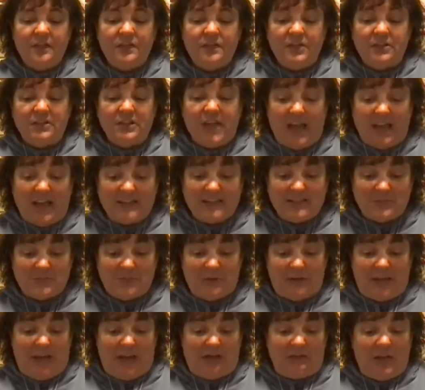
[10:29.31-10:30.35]
The lights
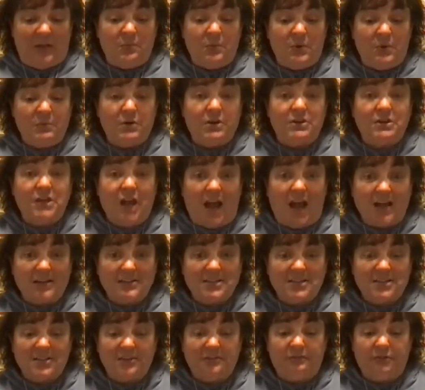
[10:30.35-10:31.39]
went out and we were knocked
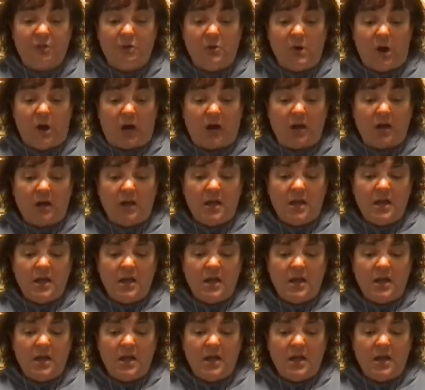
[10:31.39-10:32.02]
to the floor.